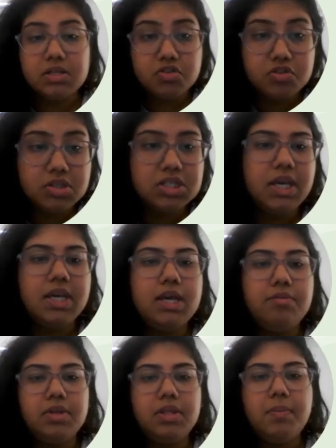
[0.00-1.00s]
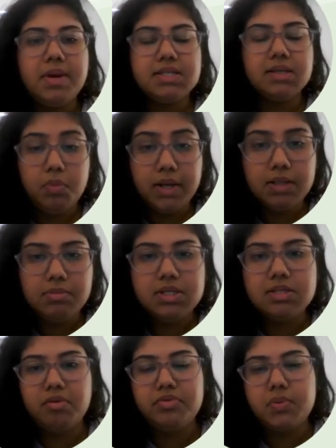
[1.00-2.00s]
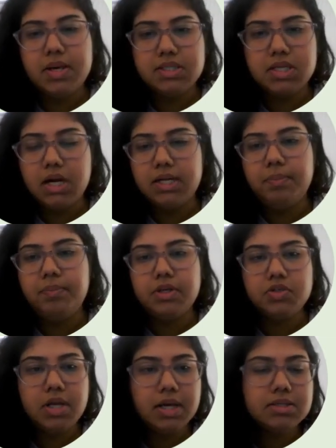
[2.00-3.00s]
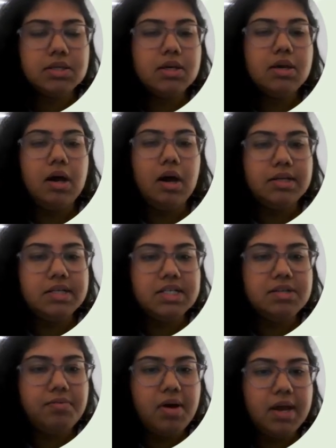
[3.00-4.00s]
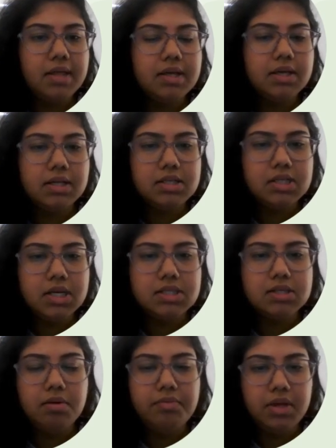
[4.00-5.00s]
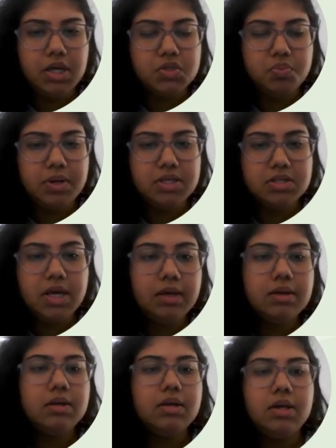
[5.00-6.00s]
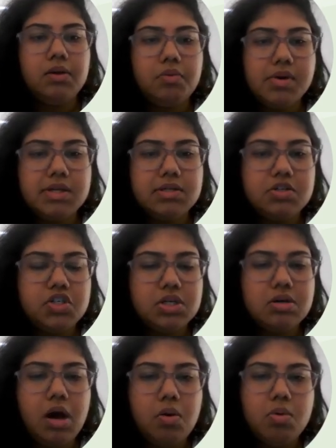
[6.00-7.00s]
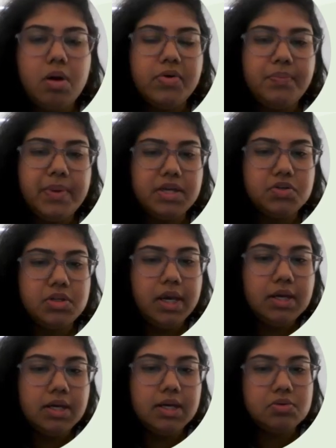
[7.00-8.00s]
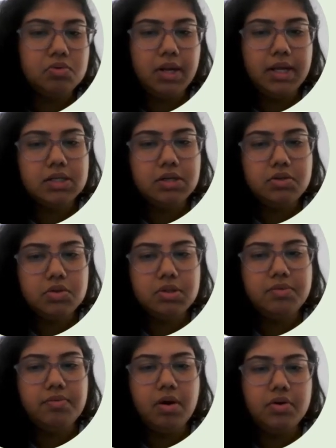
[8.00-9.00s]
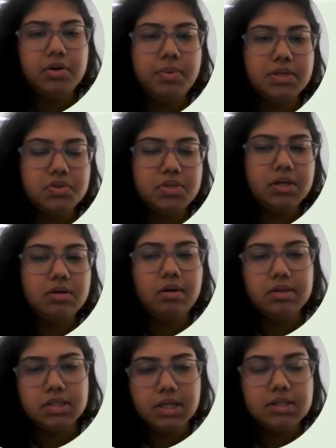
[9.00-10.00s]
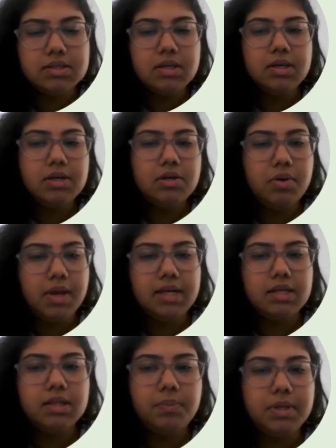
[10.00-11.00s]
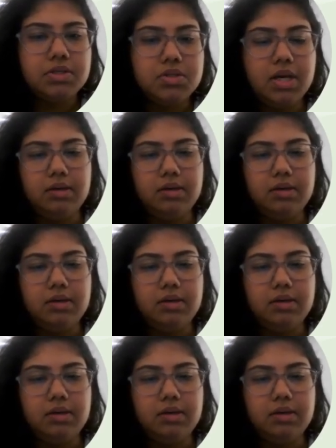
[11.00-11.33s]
checking for the best available software startup pitch decks, identifying the contents of each pitch deck, researching how our pitch deck is related to the found pitch deck contents, creating the pitch deck.